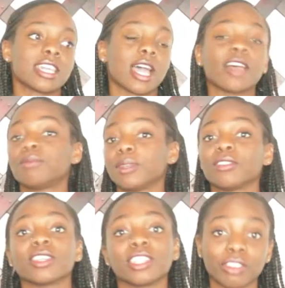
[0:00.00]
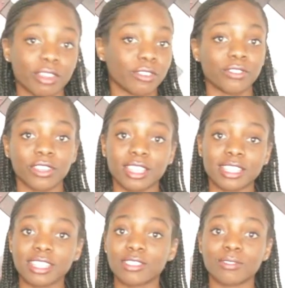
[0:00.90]
I've been really grateful for
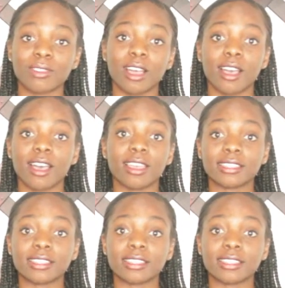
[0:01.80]
this uh,